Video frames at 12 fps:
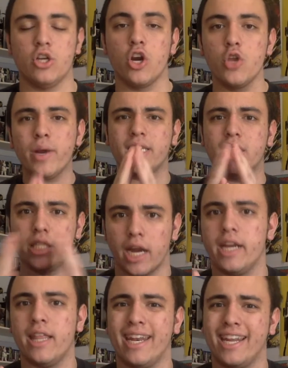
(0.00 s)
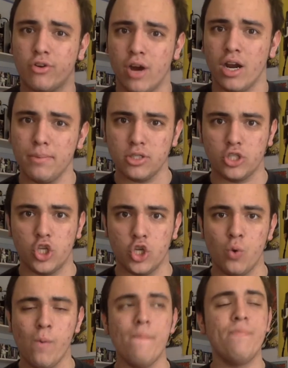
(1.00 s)
Are you excited that Incredibles
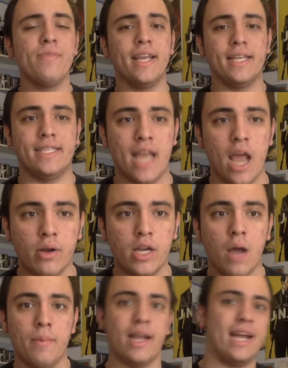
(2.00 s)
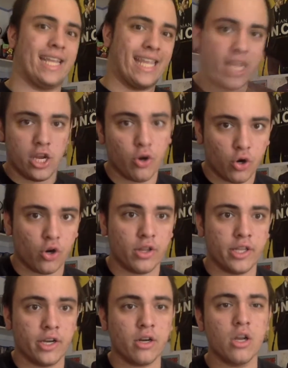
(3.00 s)
2 is now coming a year
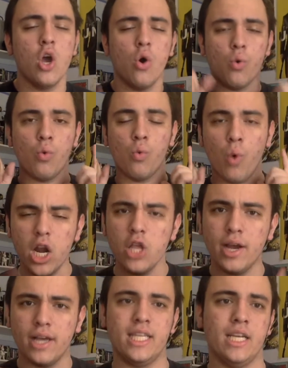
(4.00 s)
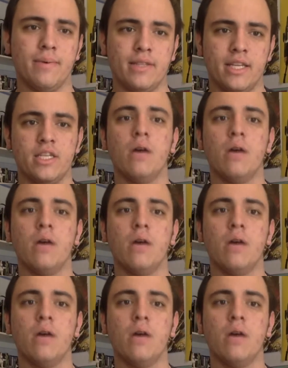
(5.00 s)
earlier? What do you guys think about this?